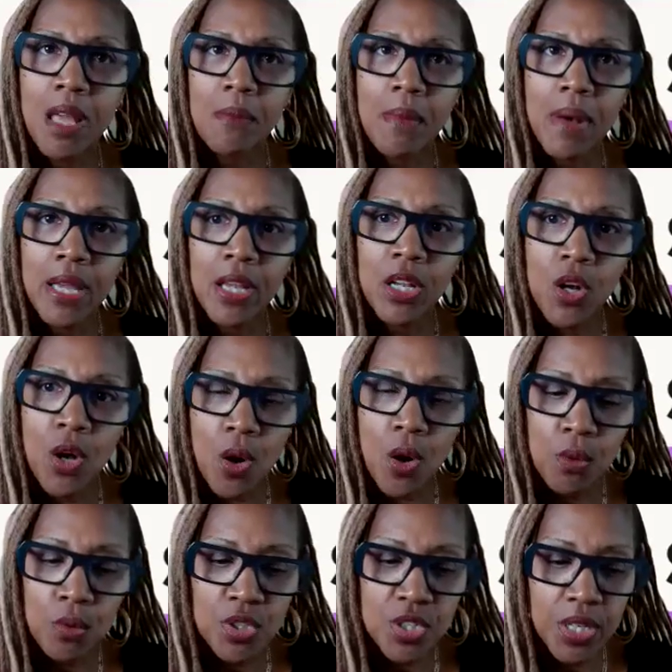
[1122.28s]
my
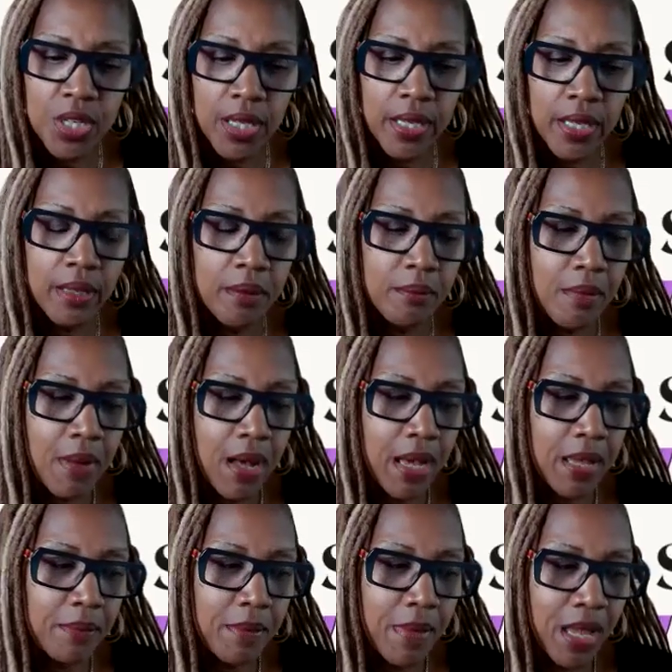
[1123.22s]
coaching,
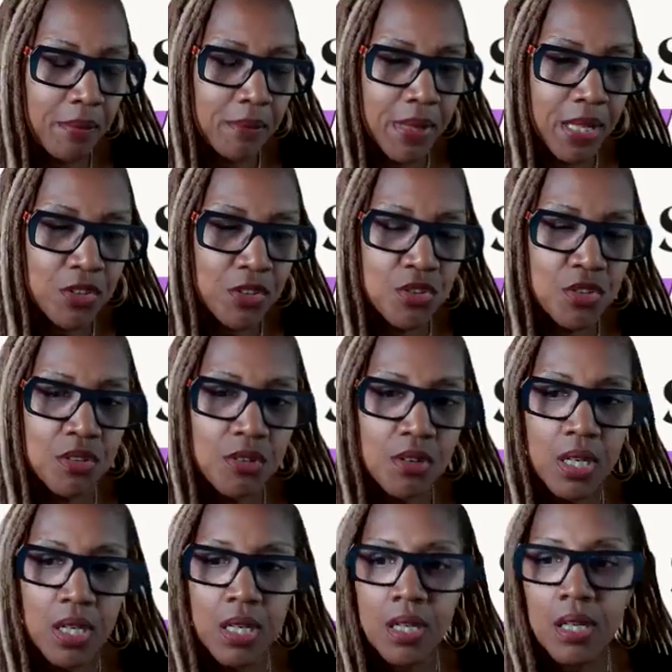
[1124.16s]
my
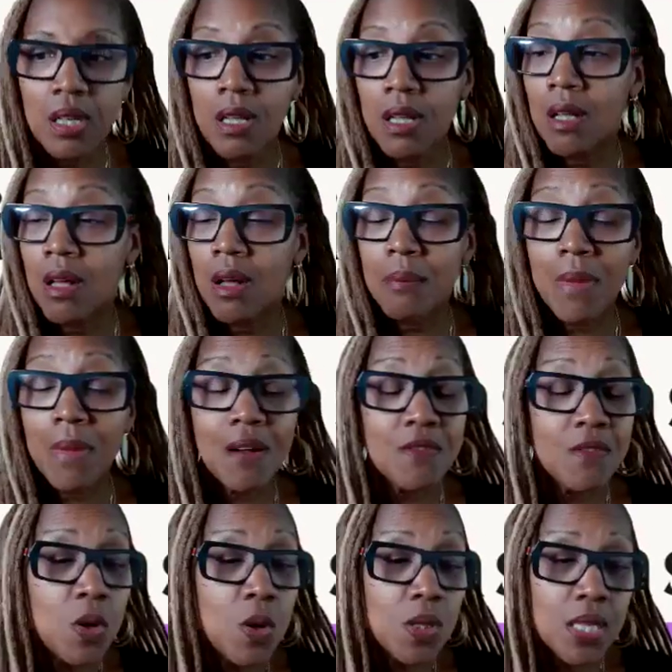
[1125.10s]
mentoring,
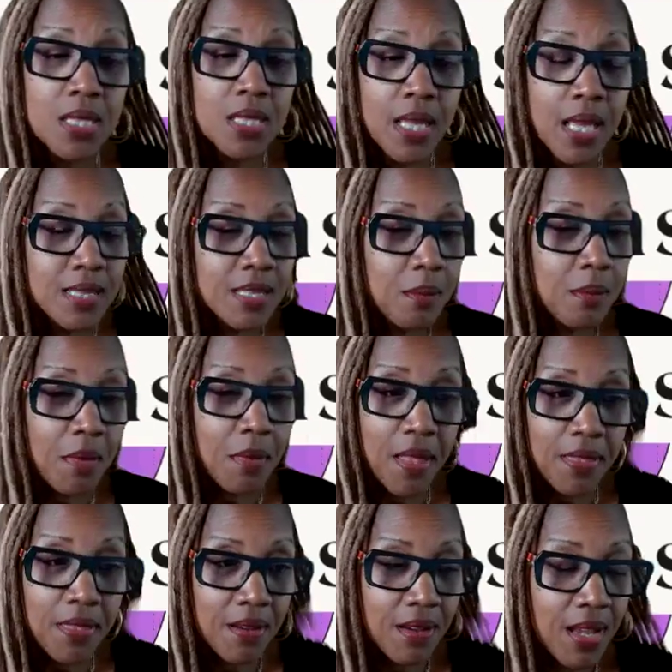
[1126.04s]
my role is as a
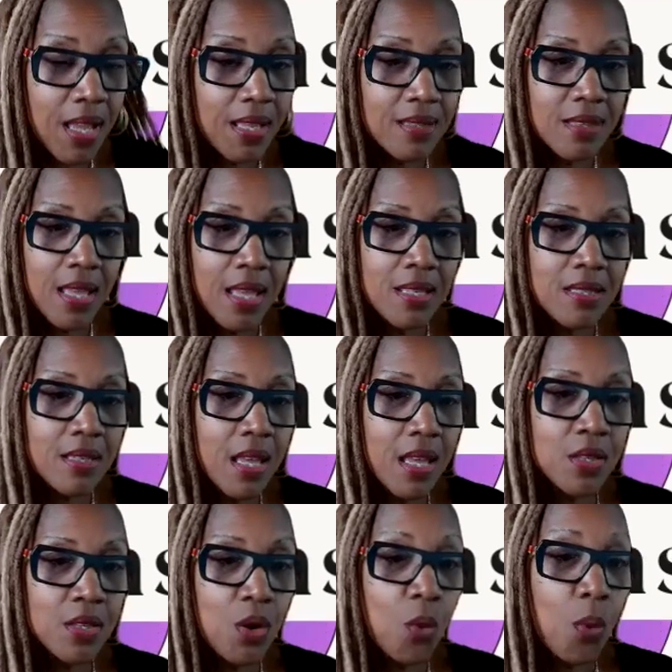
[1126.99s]
mother,
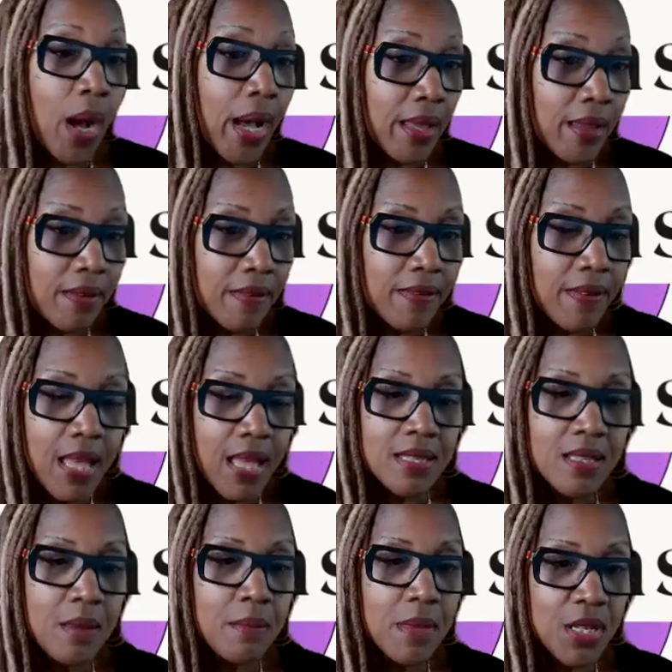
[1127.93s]
as a wife,
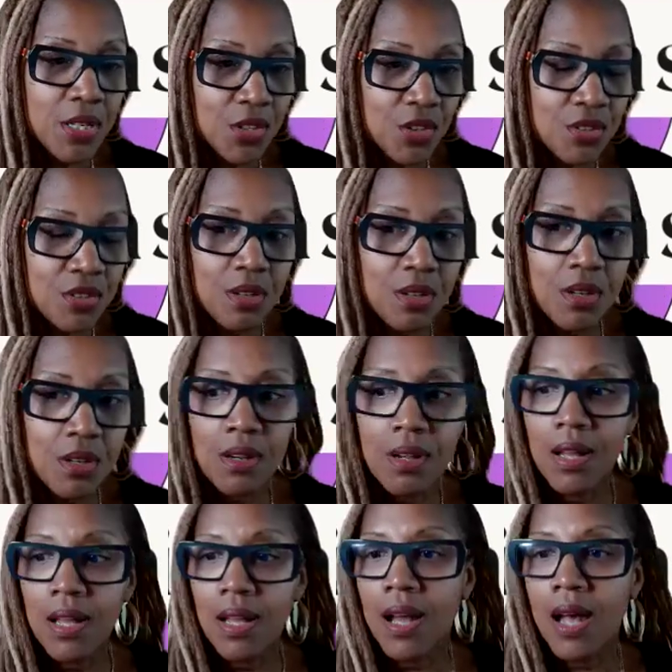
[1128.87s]
as a
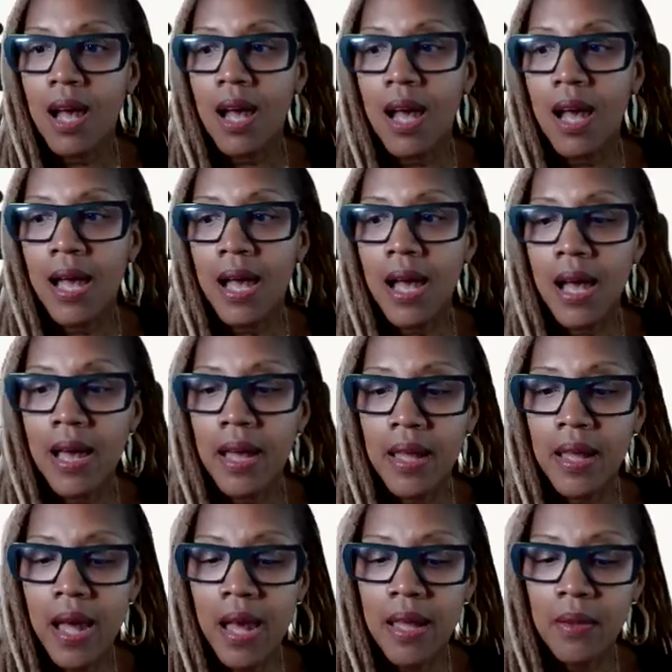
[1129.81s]
minister.
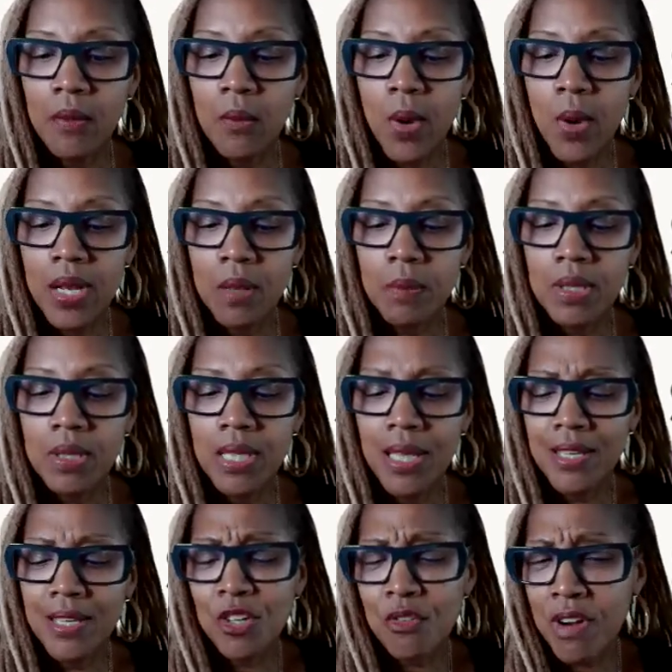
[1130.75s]
I want to
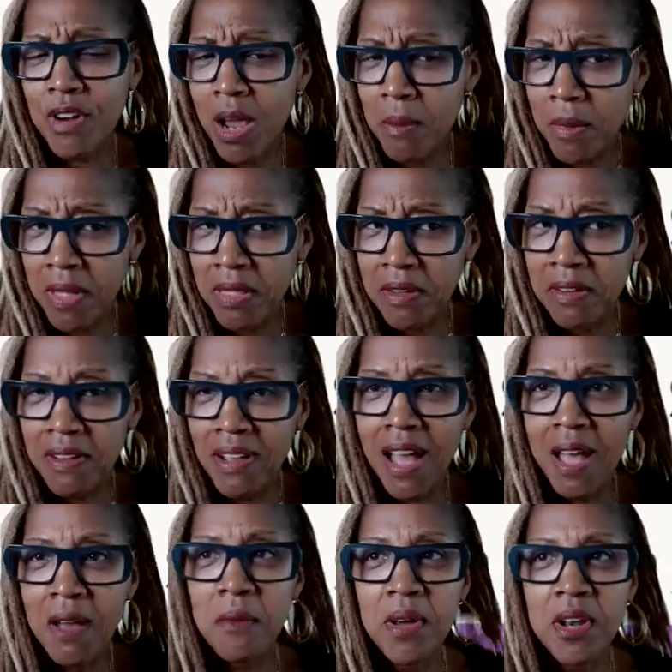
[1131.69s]
believe, as a
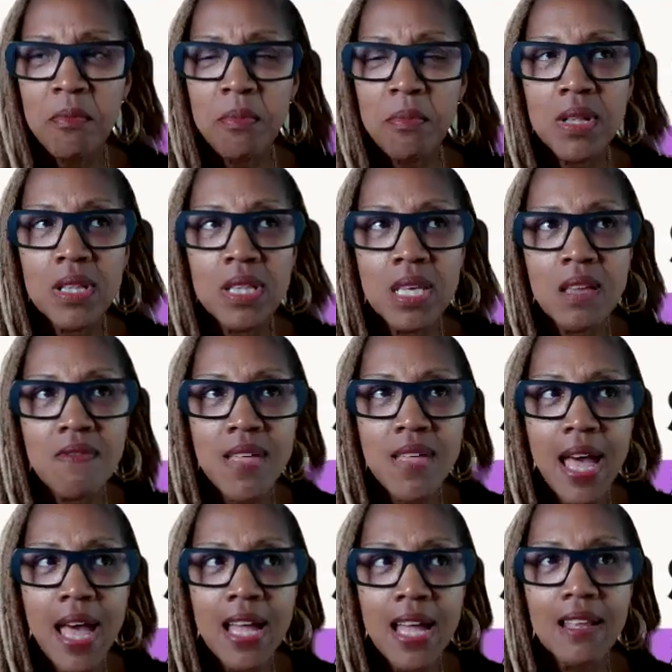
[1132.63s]
grandmother, I want to
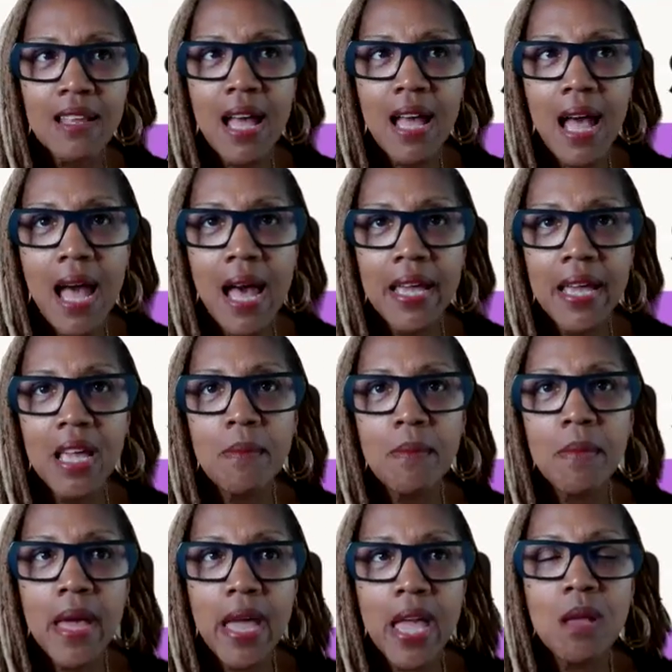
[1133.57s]
believe that I
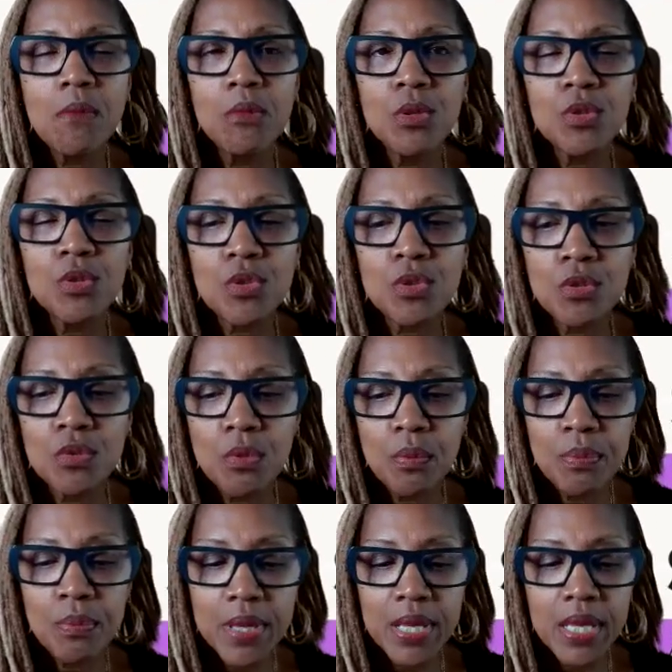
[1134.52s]
am able
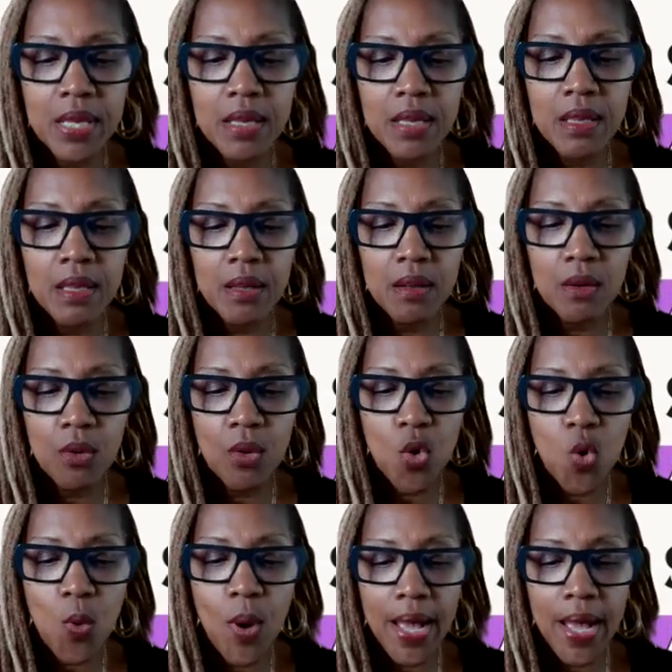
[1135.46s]
to be
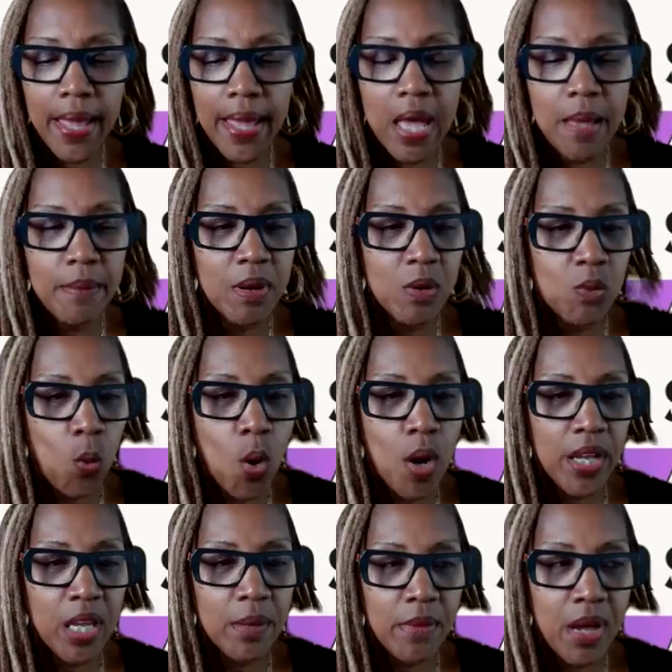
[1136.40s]
who I am and
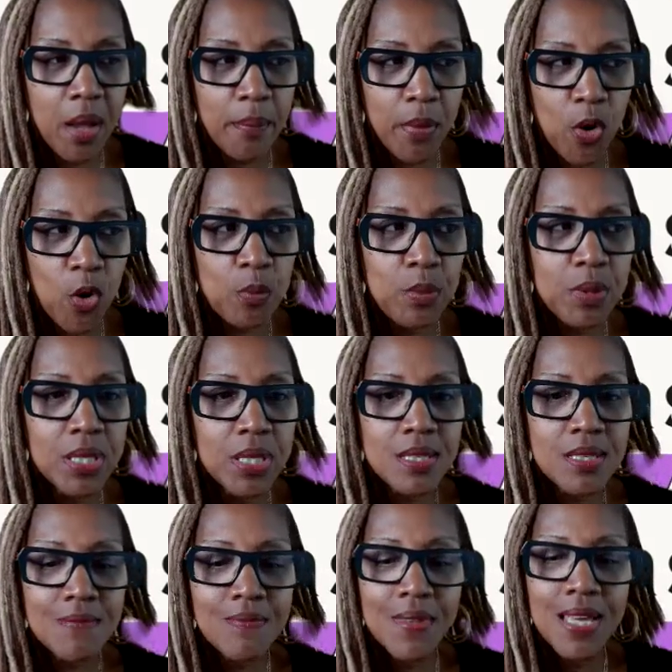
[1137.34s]
walk in my
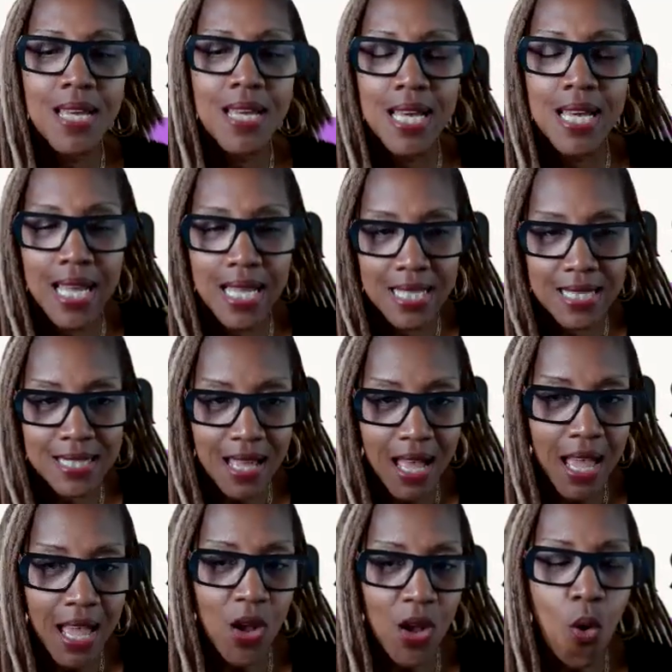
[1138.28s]
purpose and
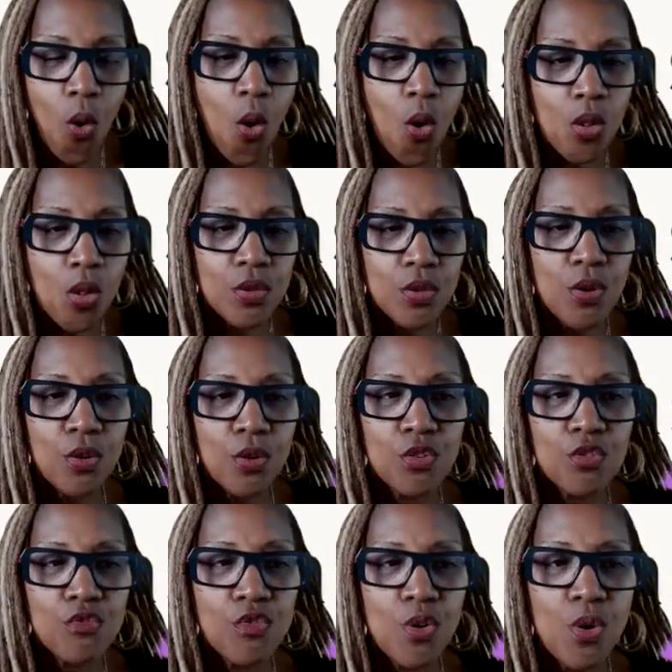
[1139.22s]
tie all of
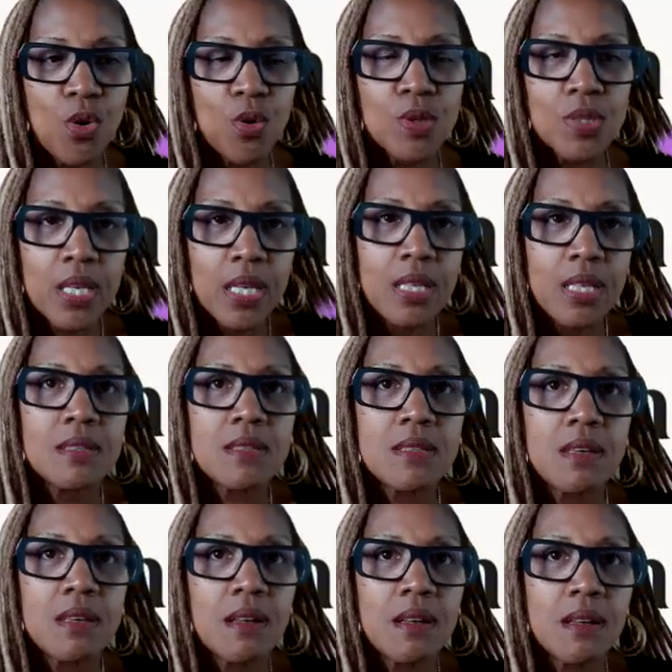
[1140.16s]
those roles
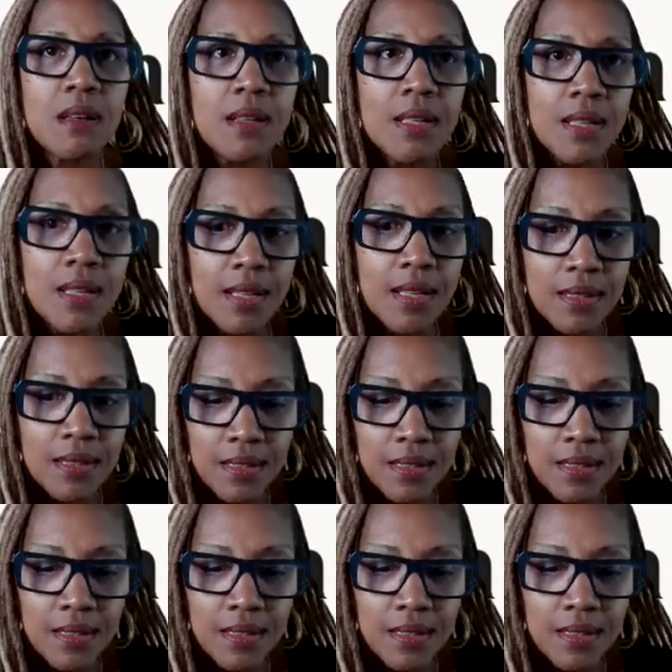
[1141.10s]
into